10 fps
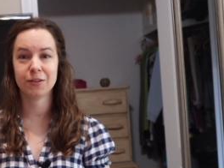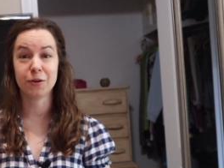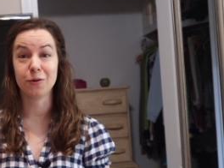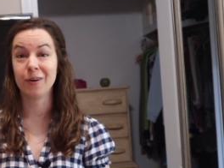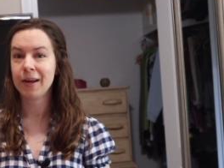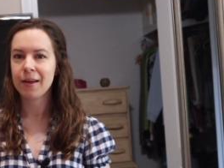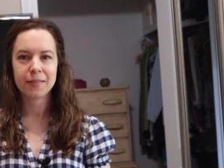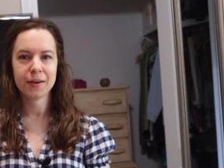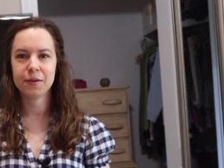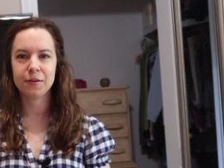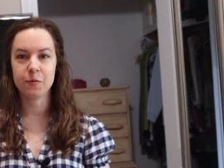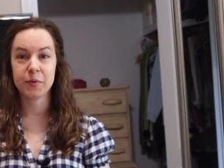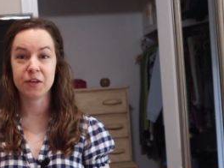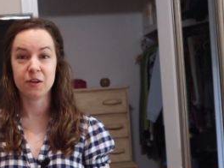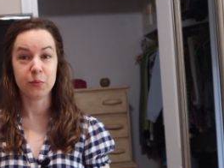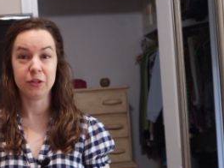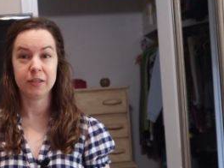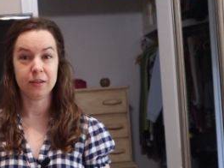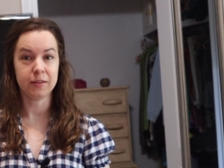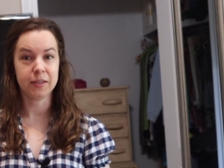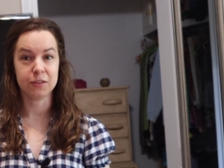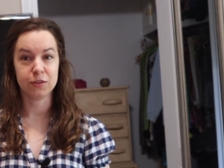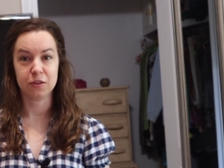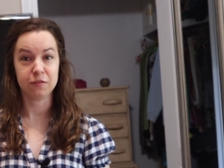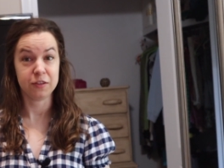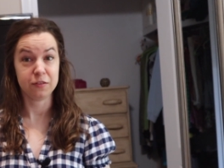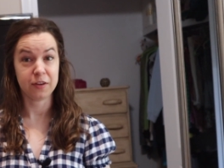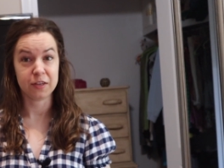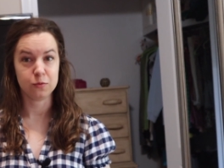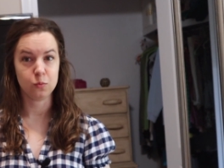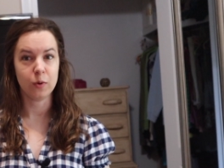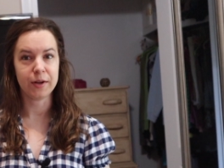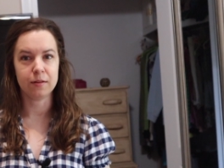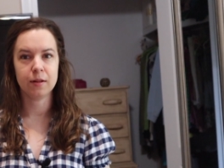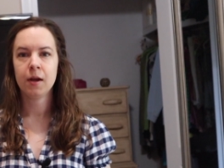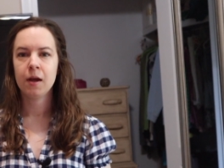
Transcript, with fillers: though they could have been politically conservative as well.